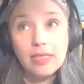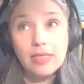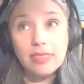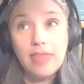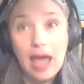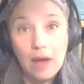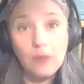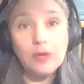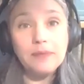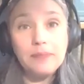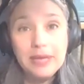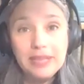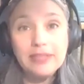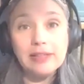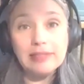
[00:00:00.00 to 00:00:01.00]
that would
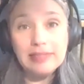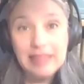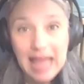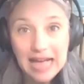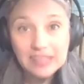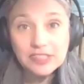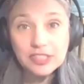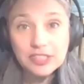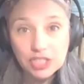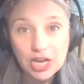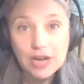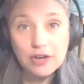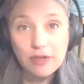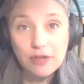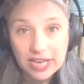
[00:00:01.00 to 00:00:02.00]
be the last
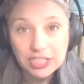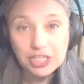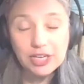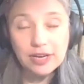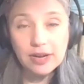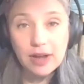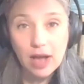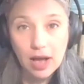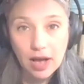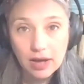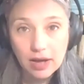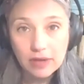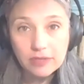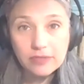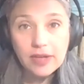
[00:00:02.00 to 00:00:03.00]
generation
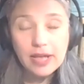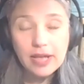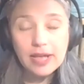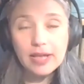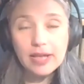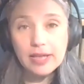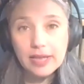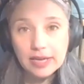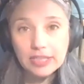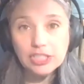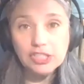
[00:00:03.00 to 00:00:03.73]
of Yiddish